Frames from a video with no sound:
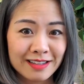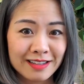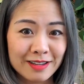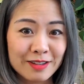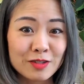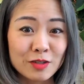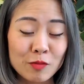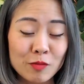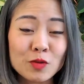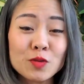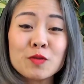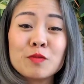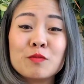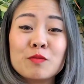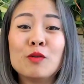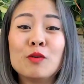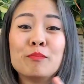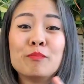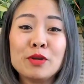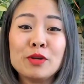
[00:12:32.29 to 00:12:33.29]
So most
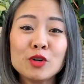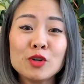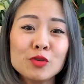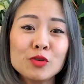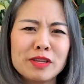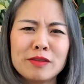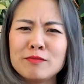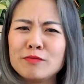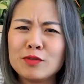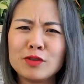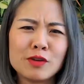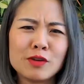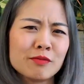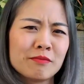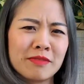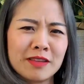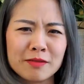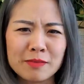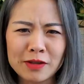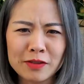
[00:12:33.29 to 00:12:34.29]
people build, they
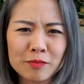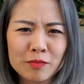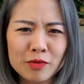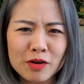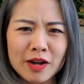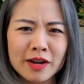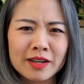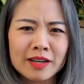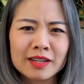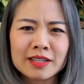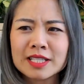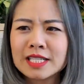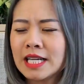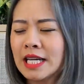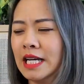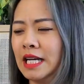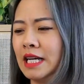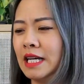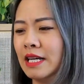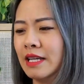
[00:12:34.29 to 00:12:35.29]
think about the product,
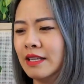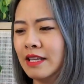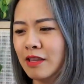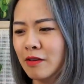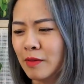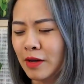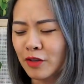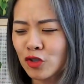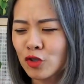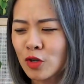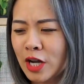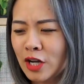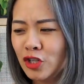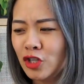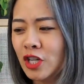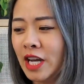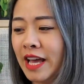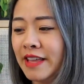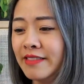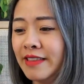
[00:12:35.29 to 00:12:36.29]
they think about the
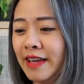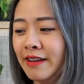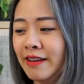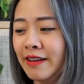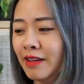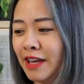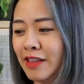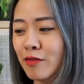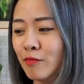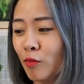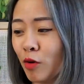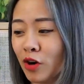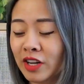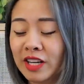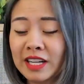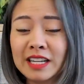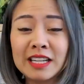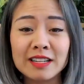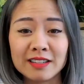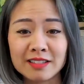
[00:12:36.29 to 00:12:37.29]
strategy, and then
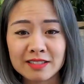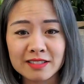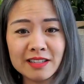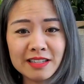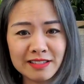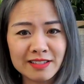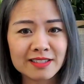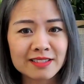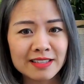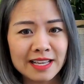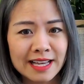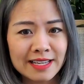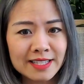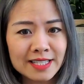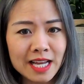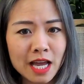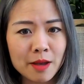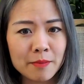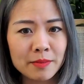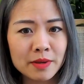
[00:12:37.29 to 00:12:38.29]
marketing is this last
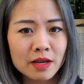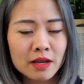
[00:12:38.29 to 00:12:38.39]
step.